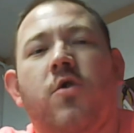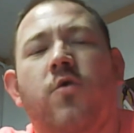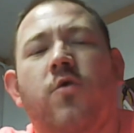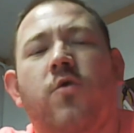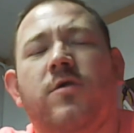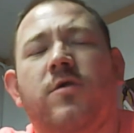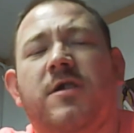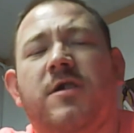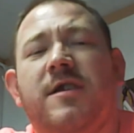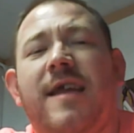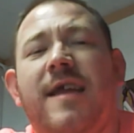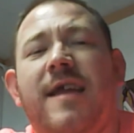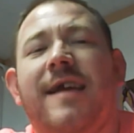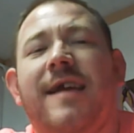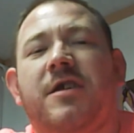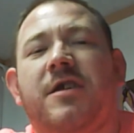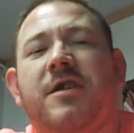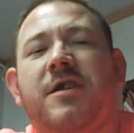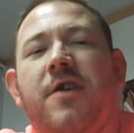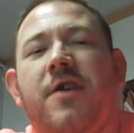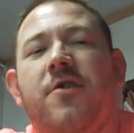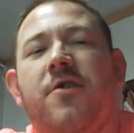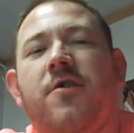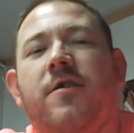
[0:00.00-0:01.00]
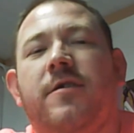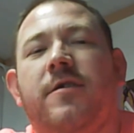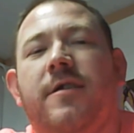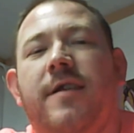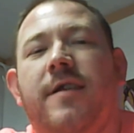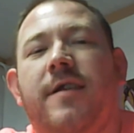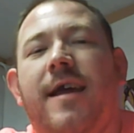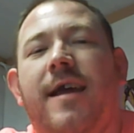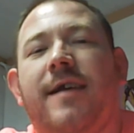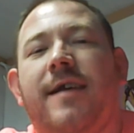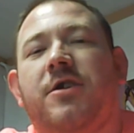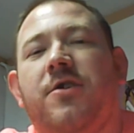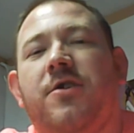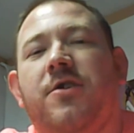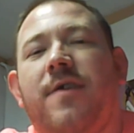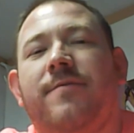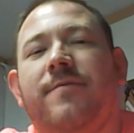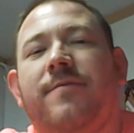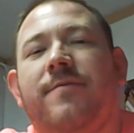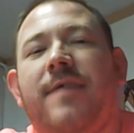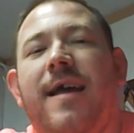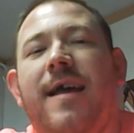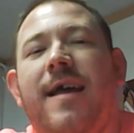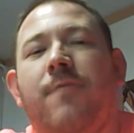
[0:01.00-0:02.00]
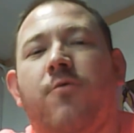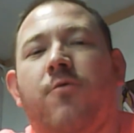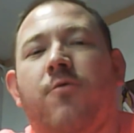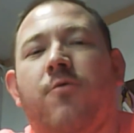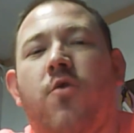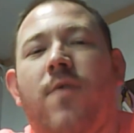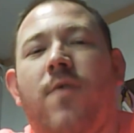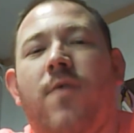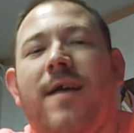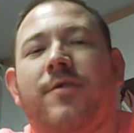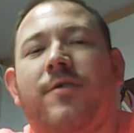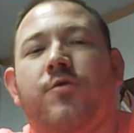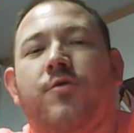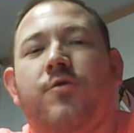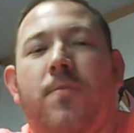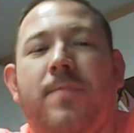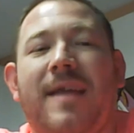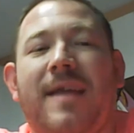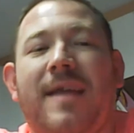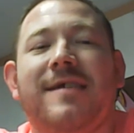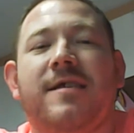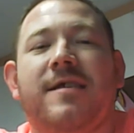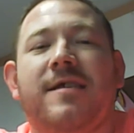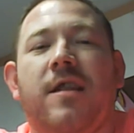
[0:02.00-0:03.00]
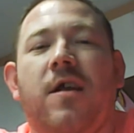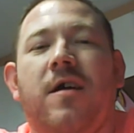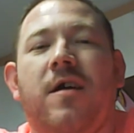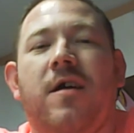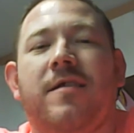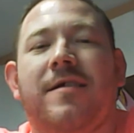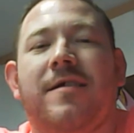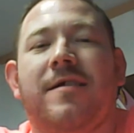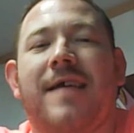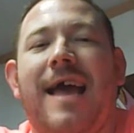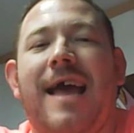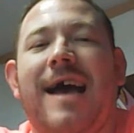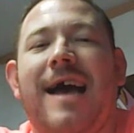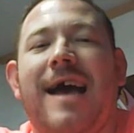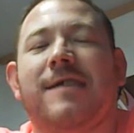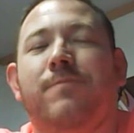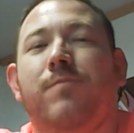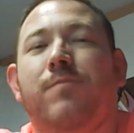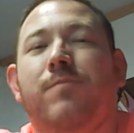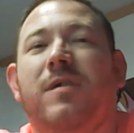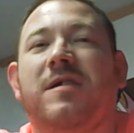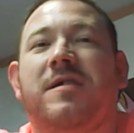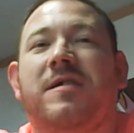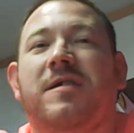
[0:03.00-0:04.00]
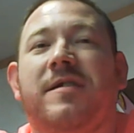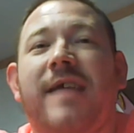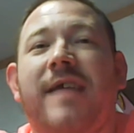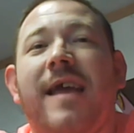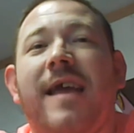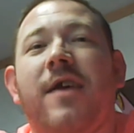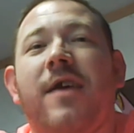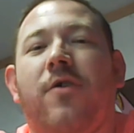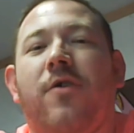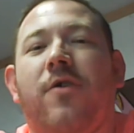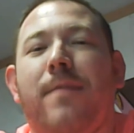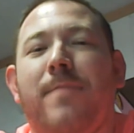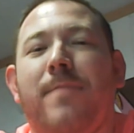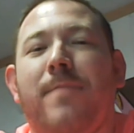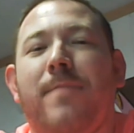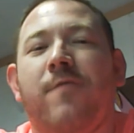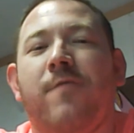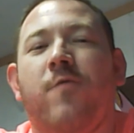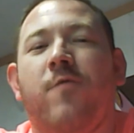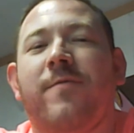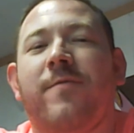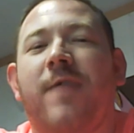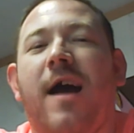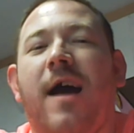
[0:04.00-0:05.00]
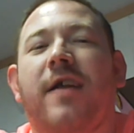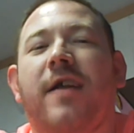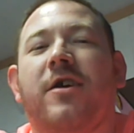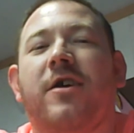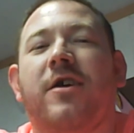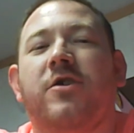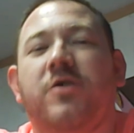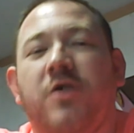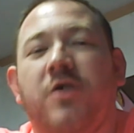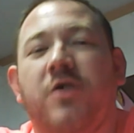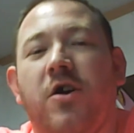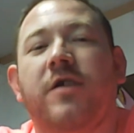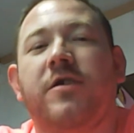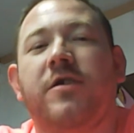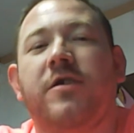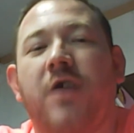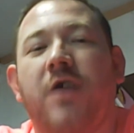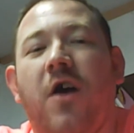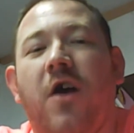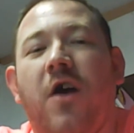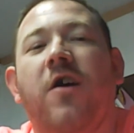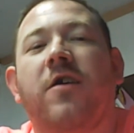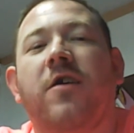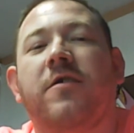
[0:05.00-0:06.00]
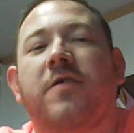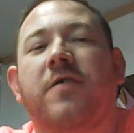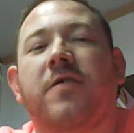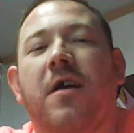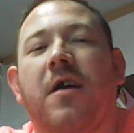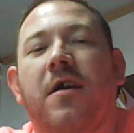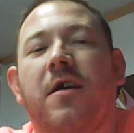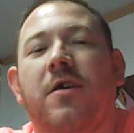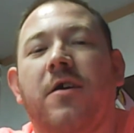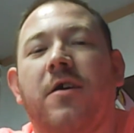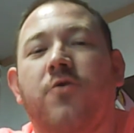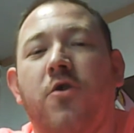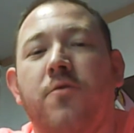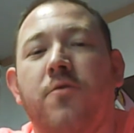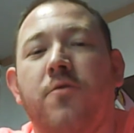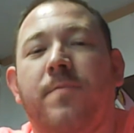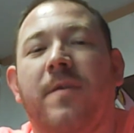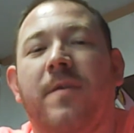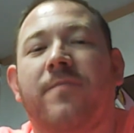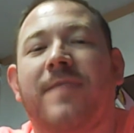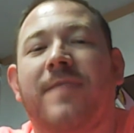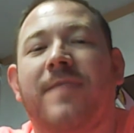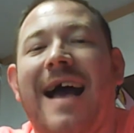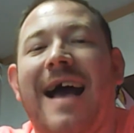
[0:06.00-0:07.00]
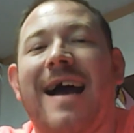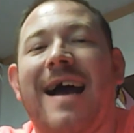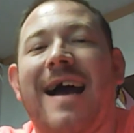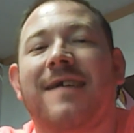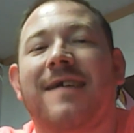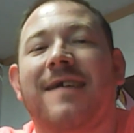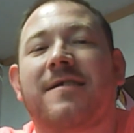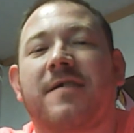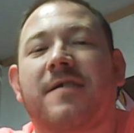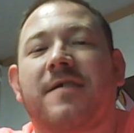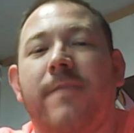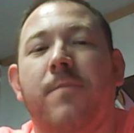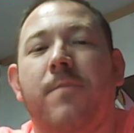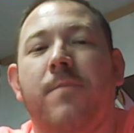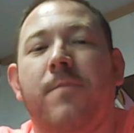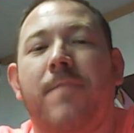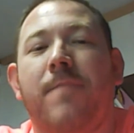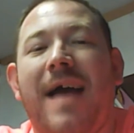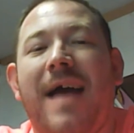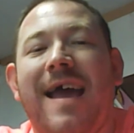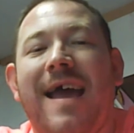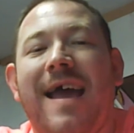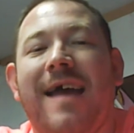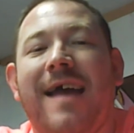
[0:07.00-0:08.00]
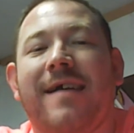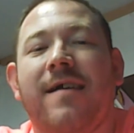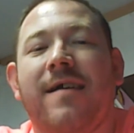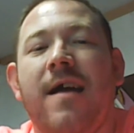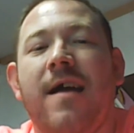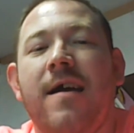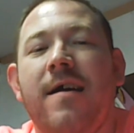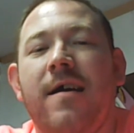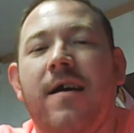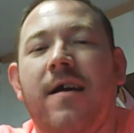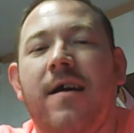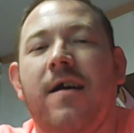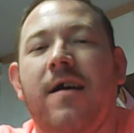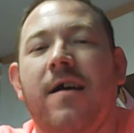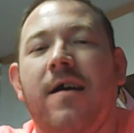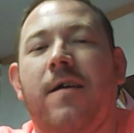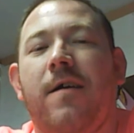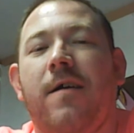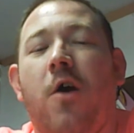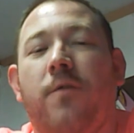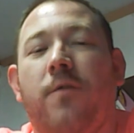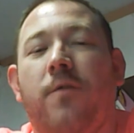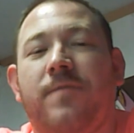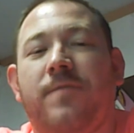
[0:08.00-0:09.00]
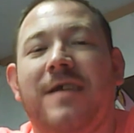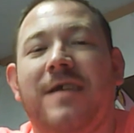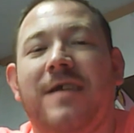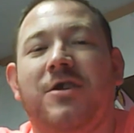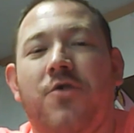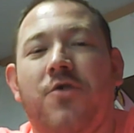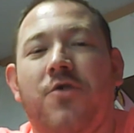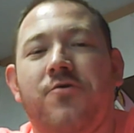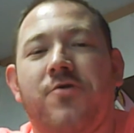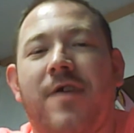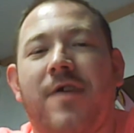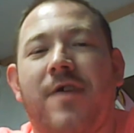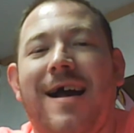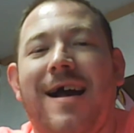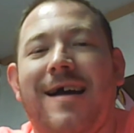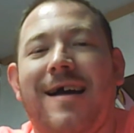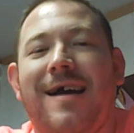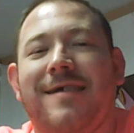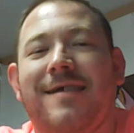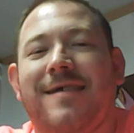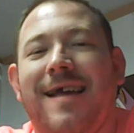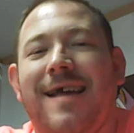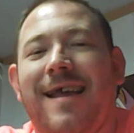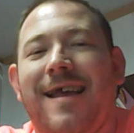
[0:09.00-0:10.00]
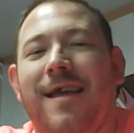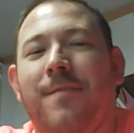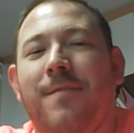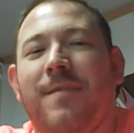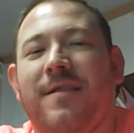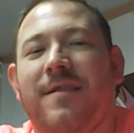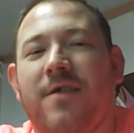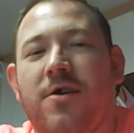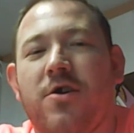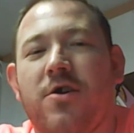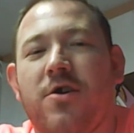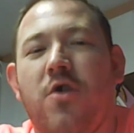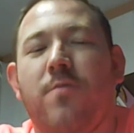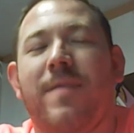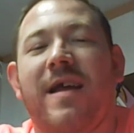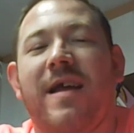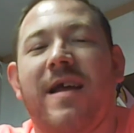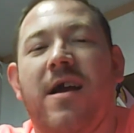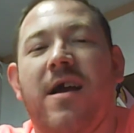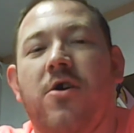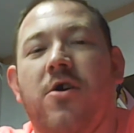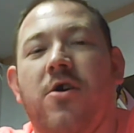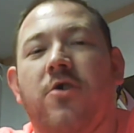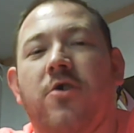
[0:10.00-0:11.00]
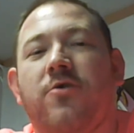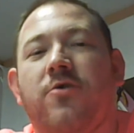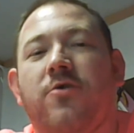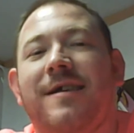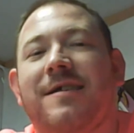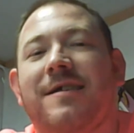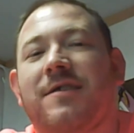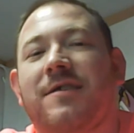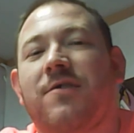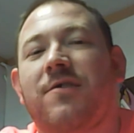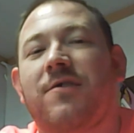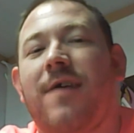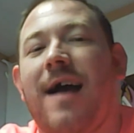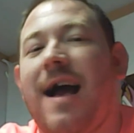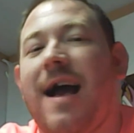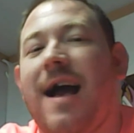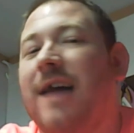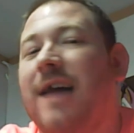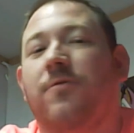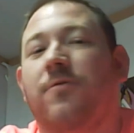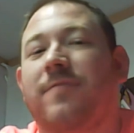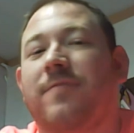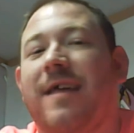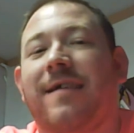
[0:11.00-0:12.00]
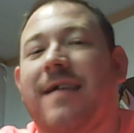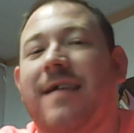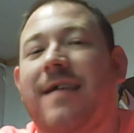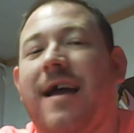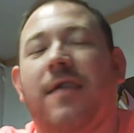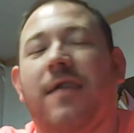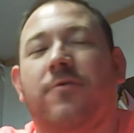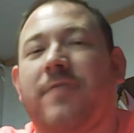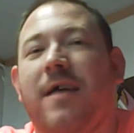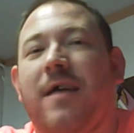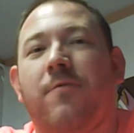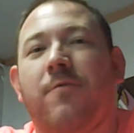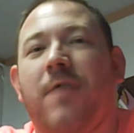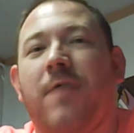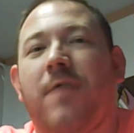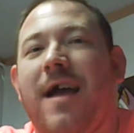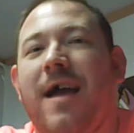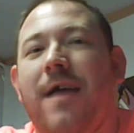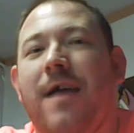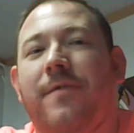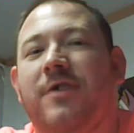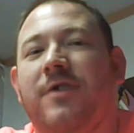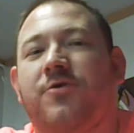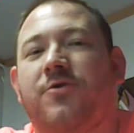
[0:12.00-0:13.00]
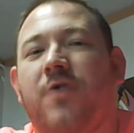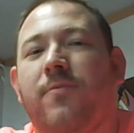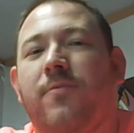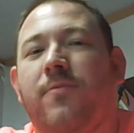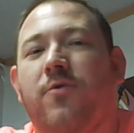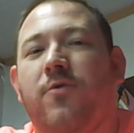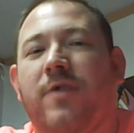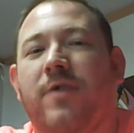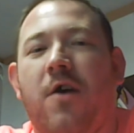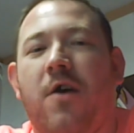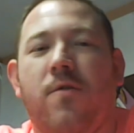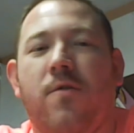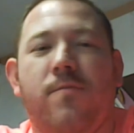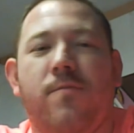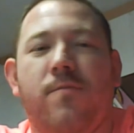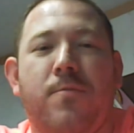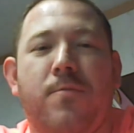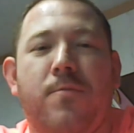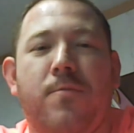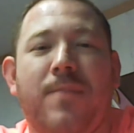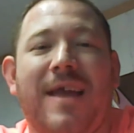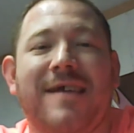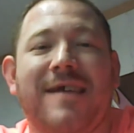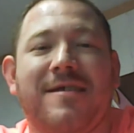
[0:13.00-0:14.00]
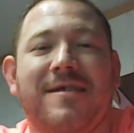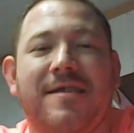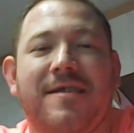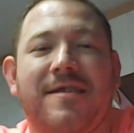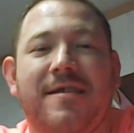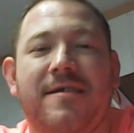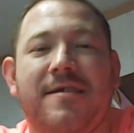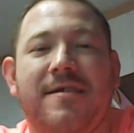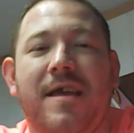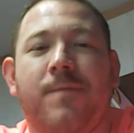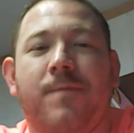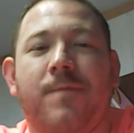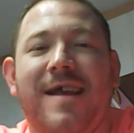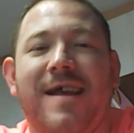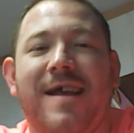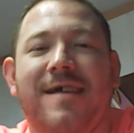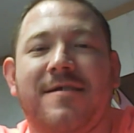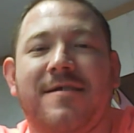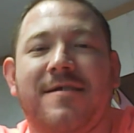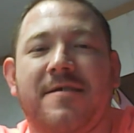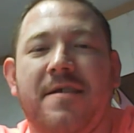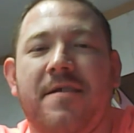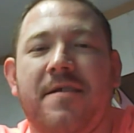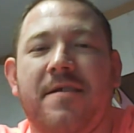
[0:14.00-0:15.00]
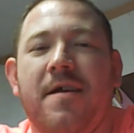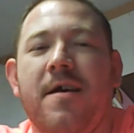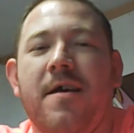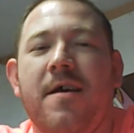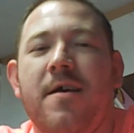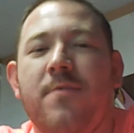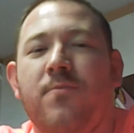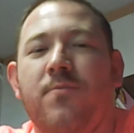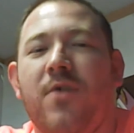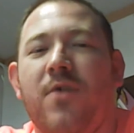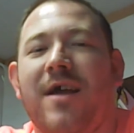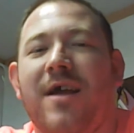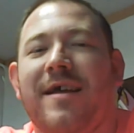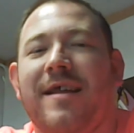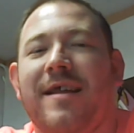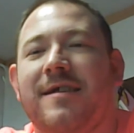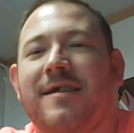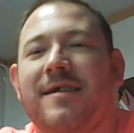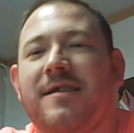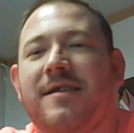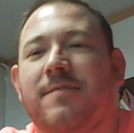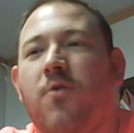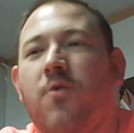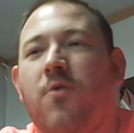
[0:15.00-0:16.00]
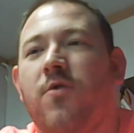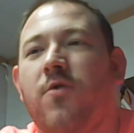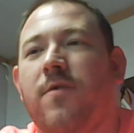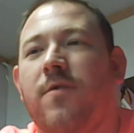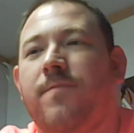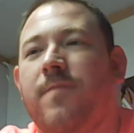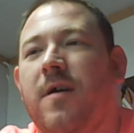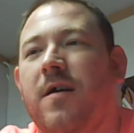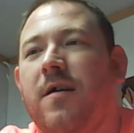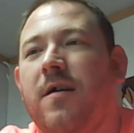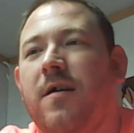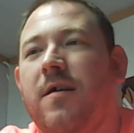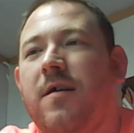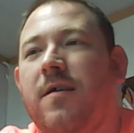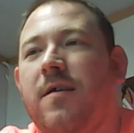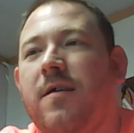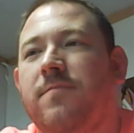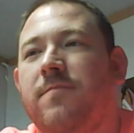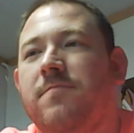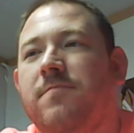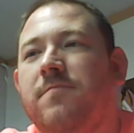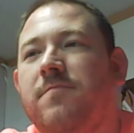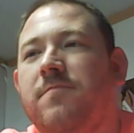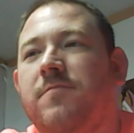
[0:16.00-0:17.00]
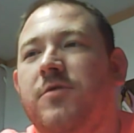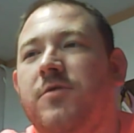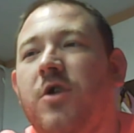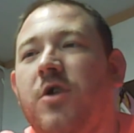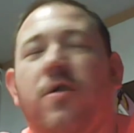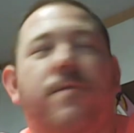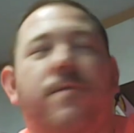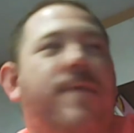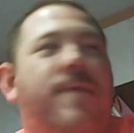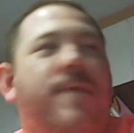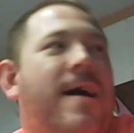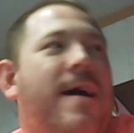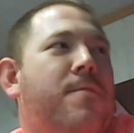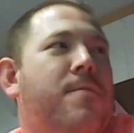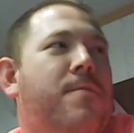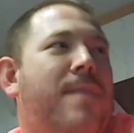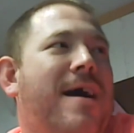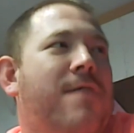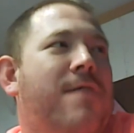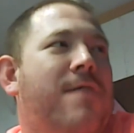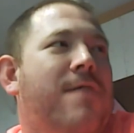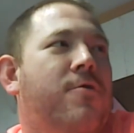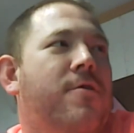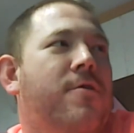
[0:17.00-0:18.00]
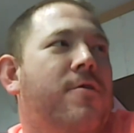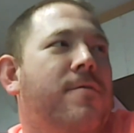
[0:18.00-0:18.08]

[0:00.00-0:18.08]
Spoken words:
Of course, next year and the next year after that, we're going to have to replace a lot of the guys. But still, I mean, we've got a good young group of guys coming back off that junior high team, and they're going to be hungry. So I don't think we have any trouble at all replacing the defense and bringing in some more young firepower.